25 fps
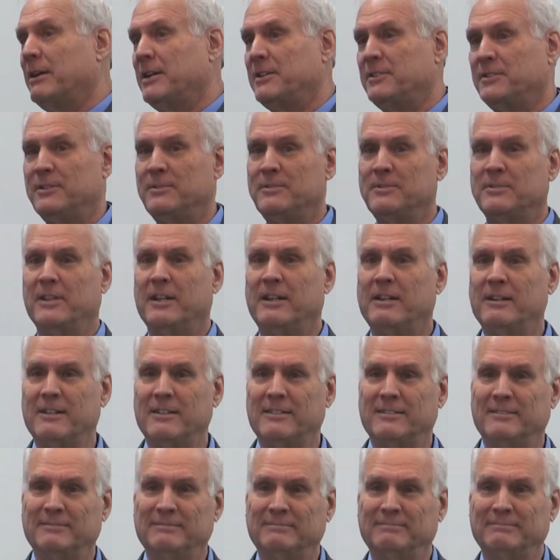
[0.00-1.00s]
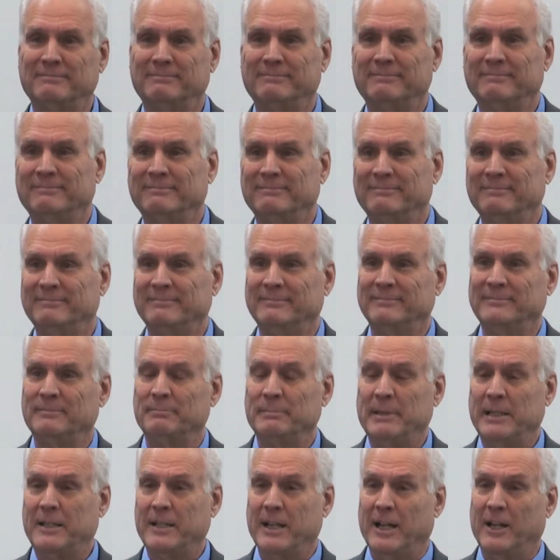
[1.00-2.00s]
shoes there
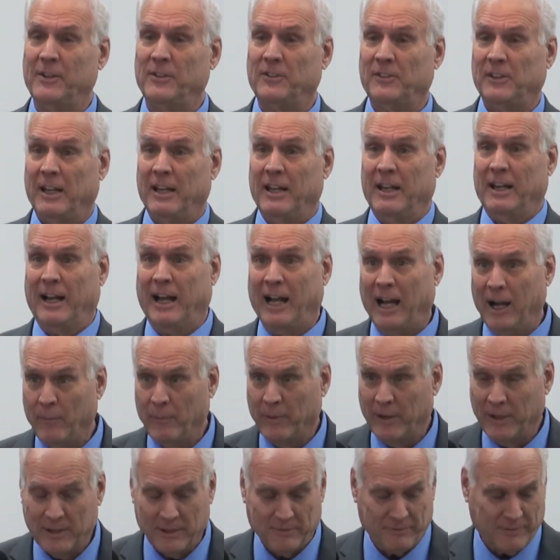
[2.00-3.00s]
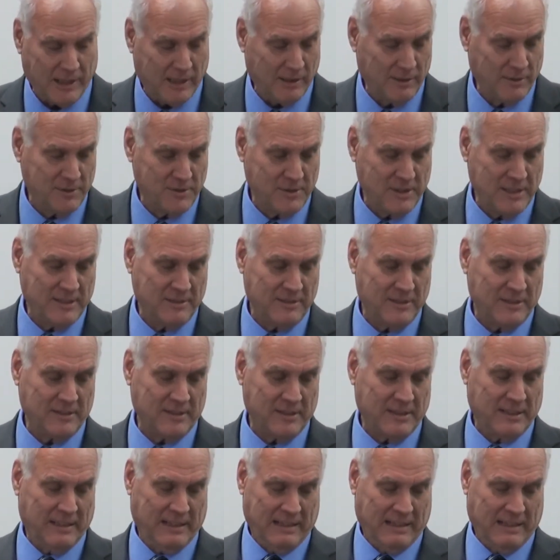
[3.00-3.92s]
because I wanted to follow Jesus.